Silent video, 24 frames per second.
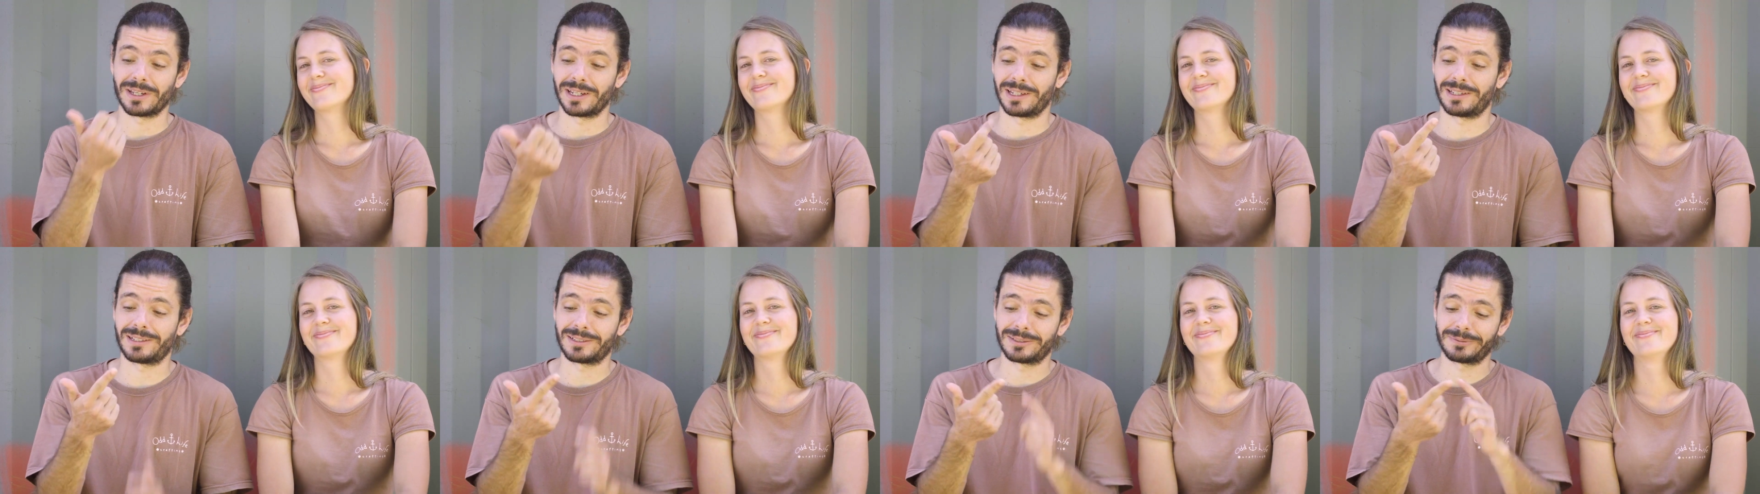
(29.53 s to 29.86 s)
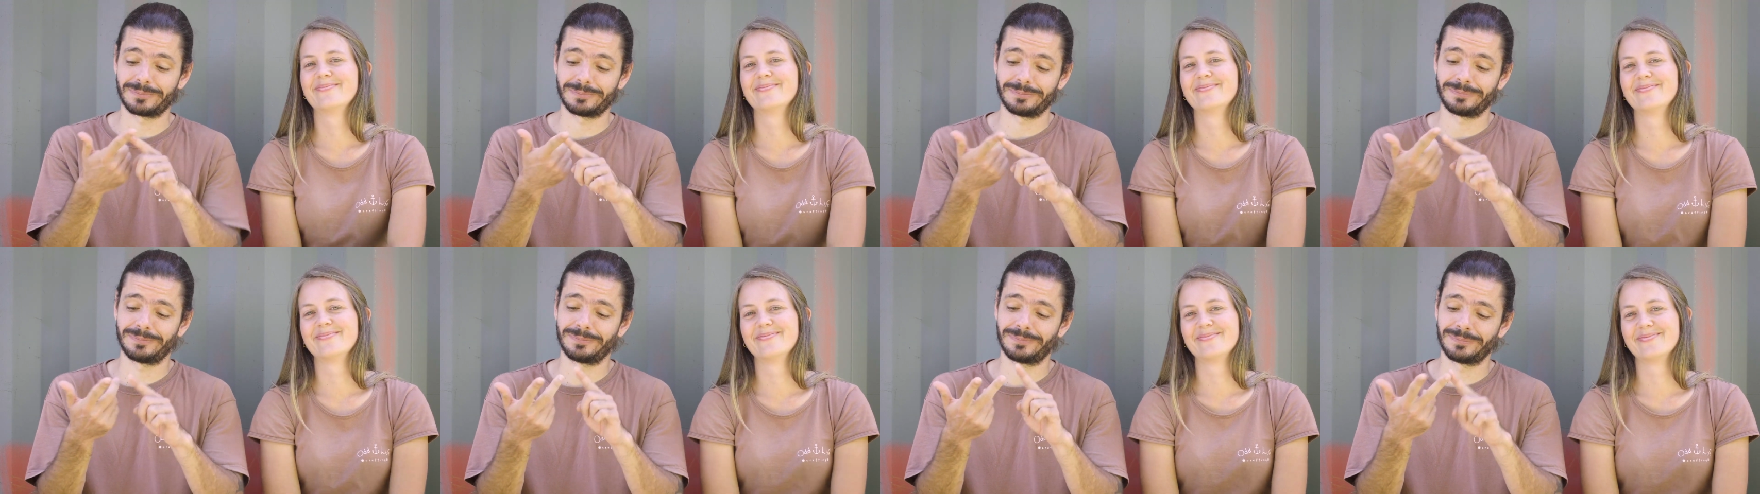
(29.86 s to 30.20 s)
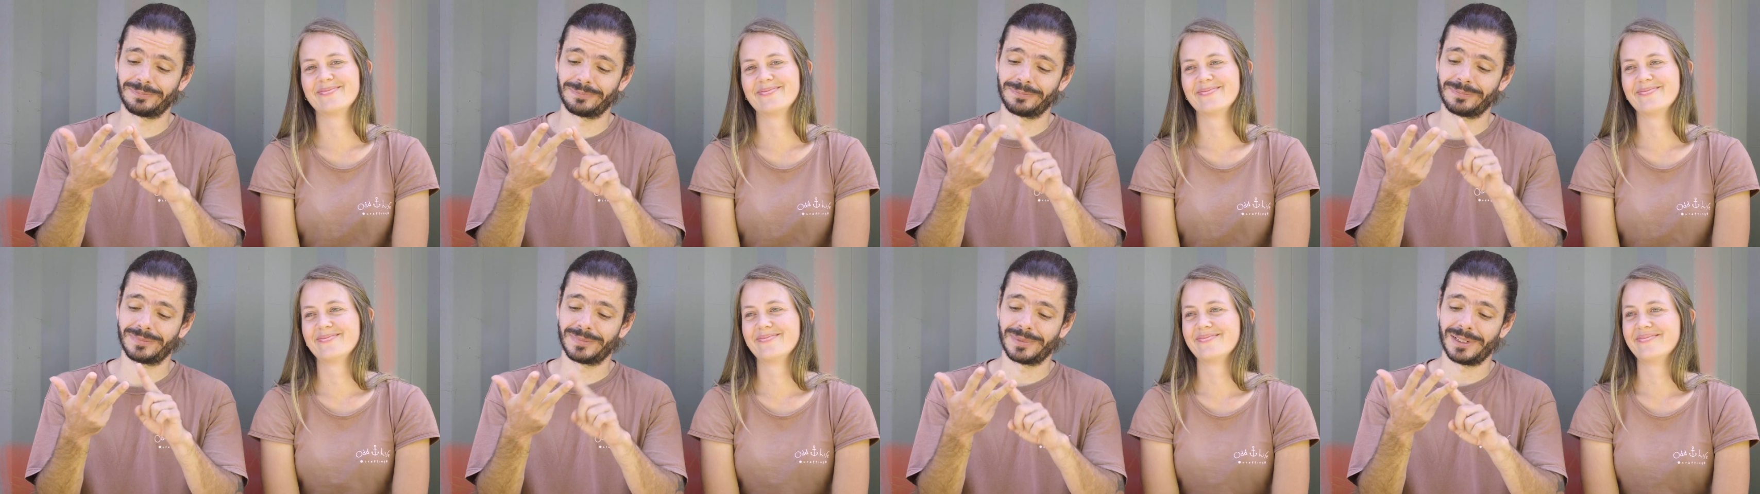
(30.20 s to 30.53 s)
Speaker 1: like,
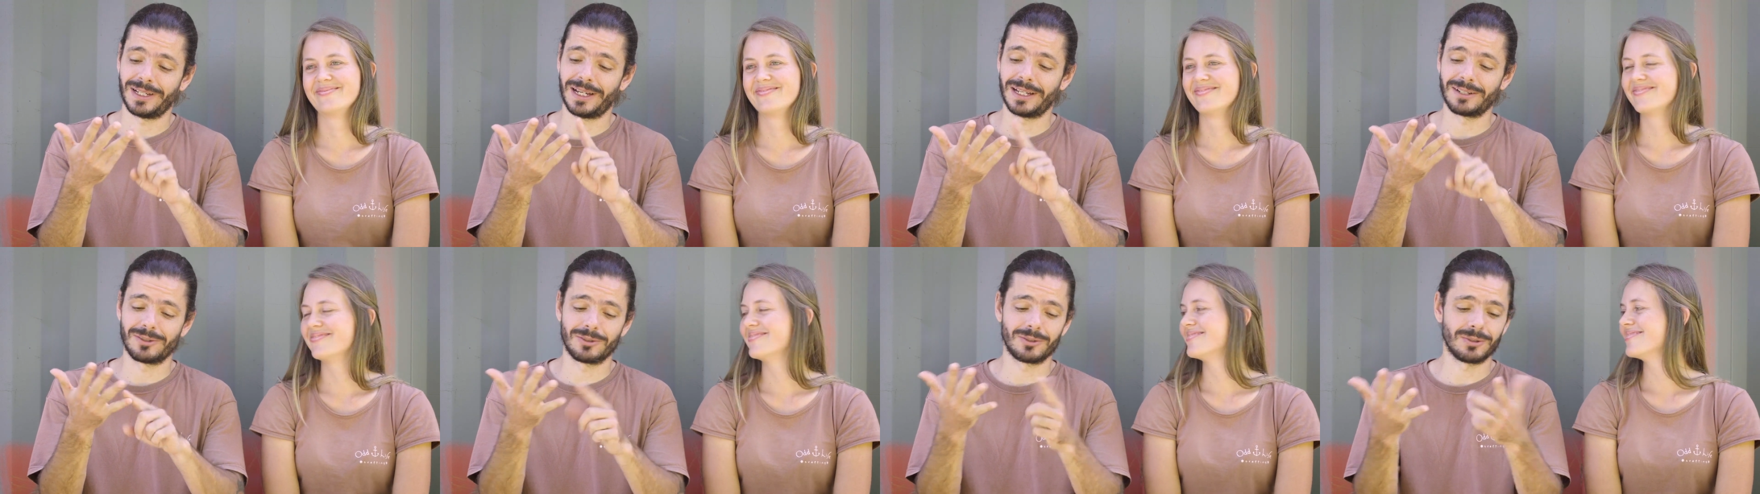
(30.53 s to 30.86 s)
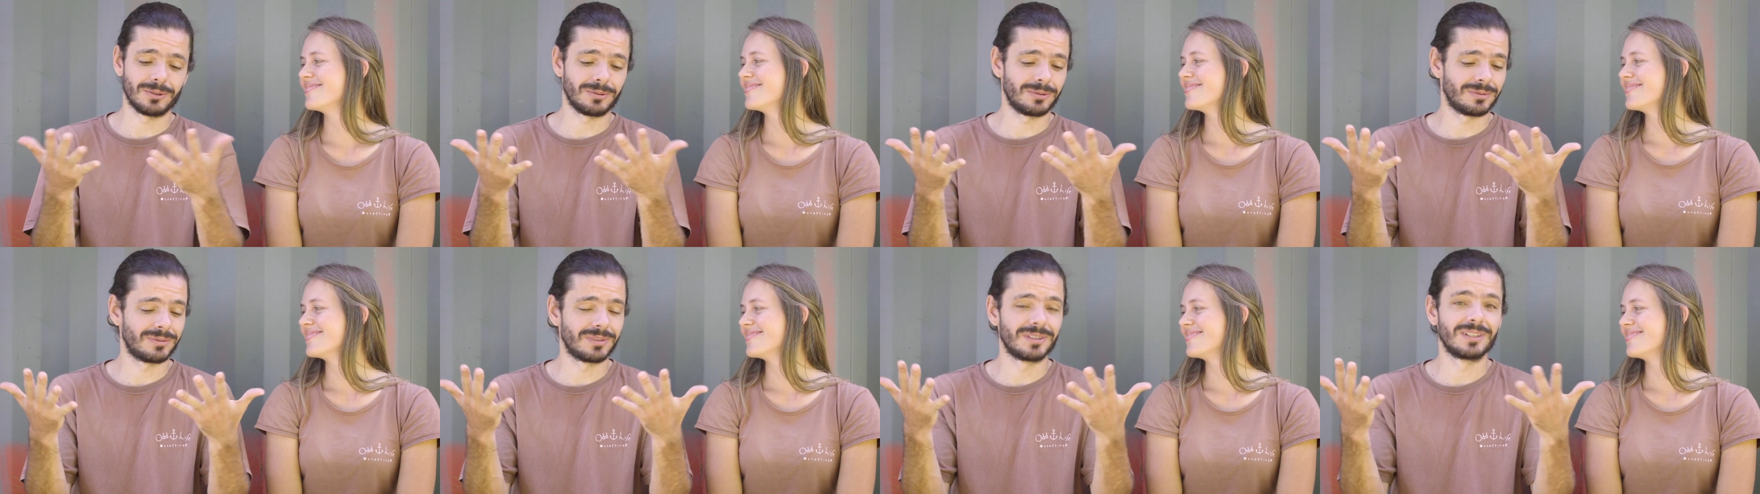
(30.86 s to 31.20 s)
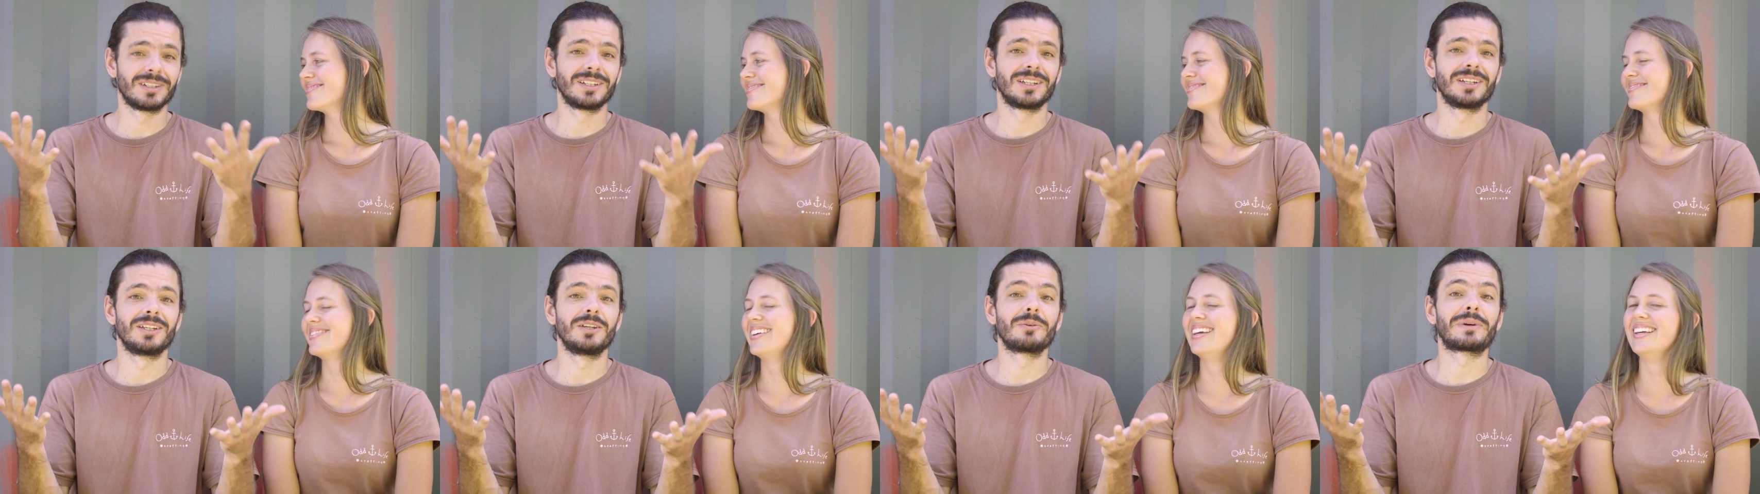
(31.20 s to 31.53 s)
I don't know,
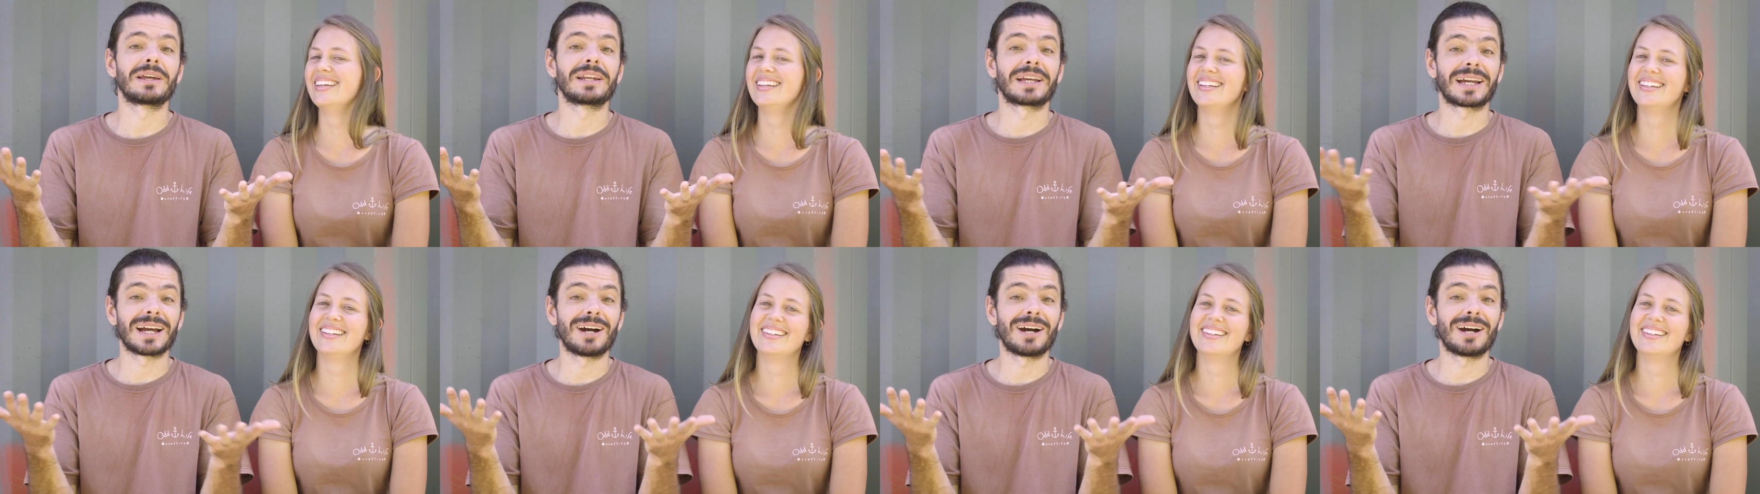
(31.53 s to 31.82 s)
you can